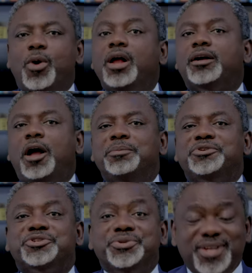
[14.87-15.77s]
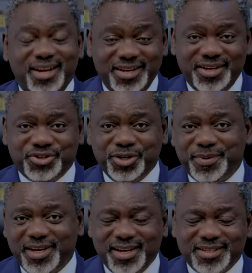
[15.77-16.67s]
Welcome to the
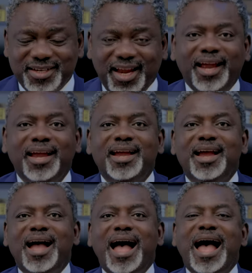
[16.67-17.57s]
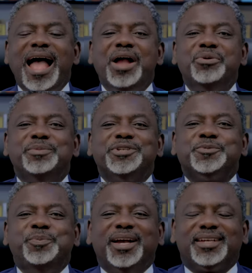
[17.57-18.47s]
Leadership Clinic. Today, I will be
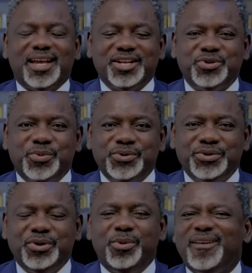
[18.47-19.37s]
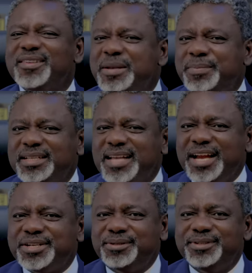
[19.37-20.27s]
speaking to you what I simply
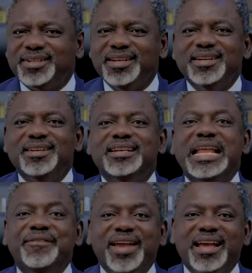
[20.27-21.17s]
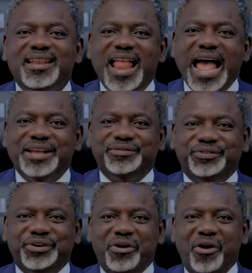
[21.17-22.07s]
titled, Living a
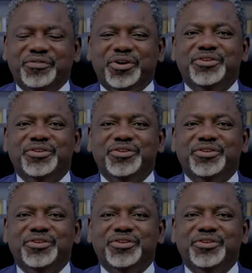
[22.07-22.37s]
Life of